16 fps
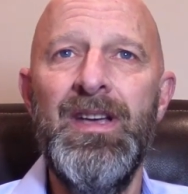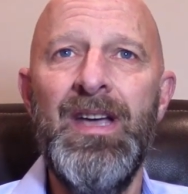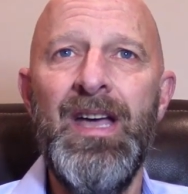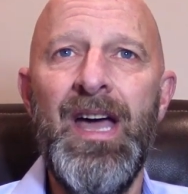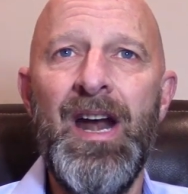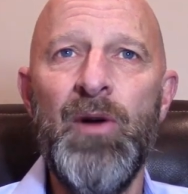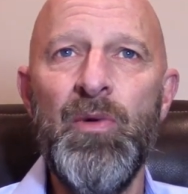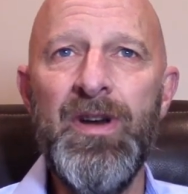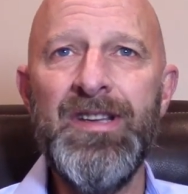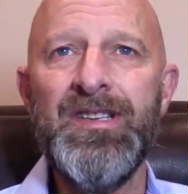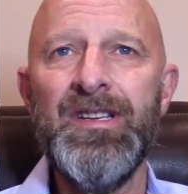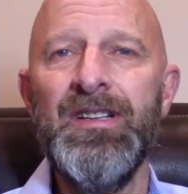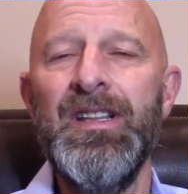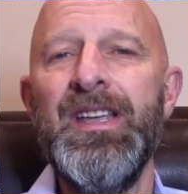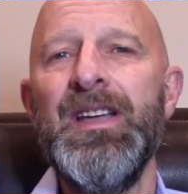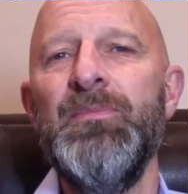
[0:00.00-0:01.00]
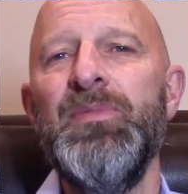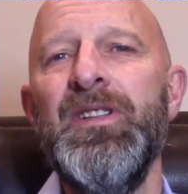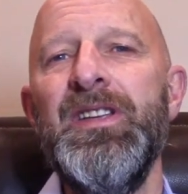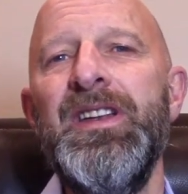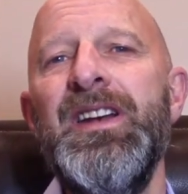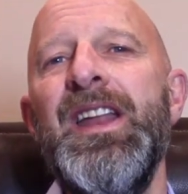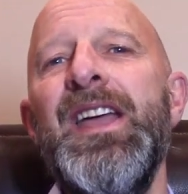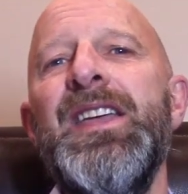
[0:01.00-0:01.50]
And I recently
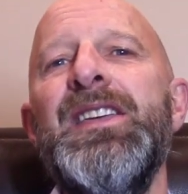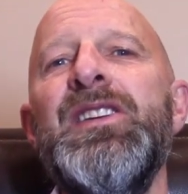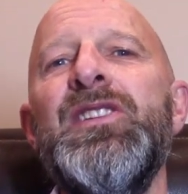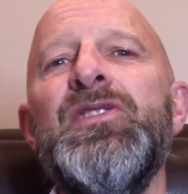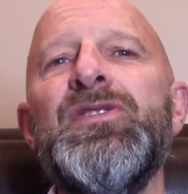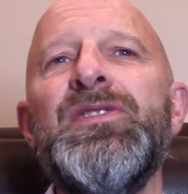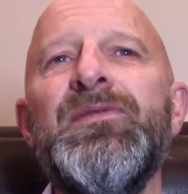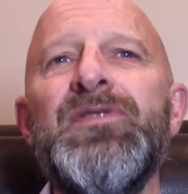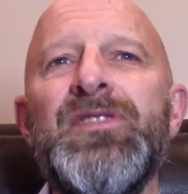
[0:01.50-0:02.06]
completed 8 years of